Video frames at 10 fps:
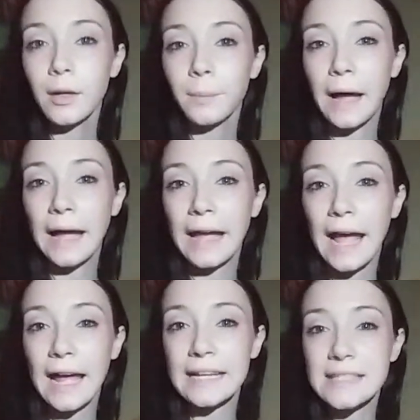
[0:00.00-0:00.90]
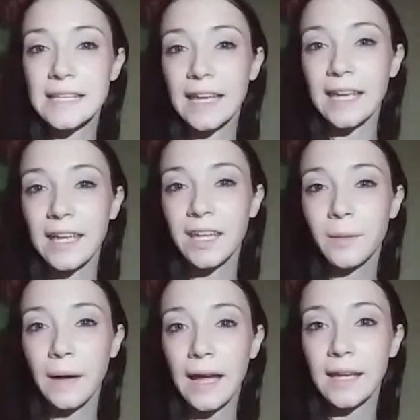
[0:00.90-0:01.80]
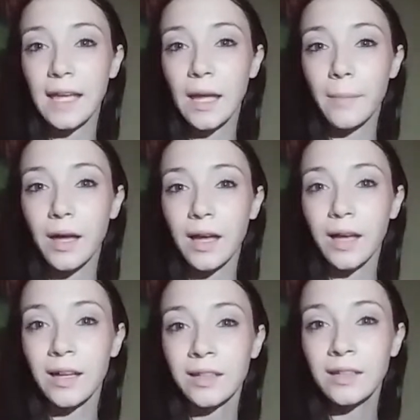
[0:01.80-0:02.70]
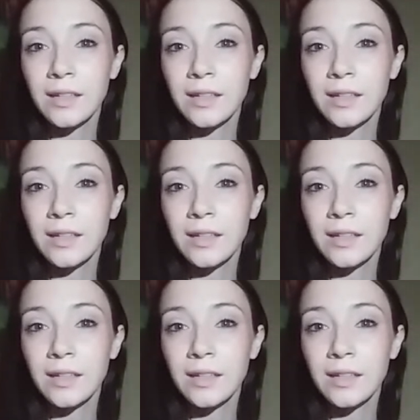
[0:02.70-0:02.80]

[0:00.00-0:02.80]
Bye, Addison. Bye, Emma.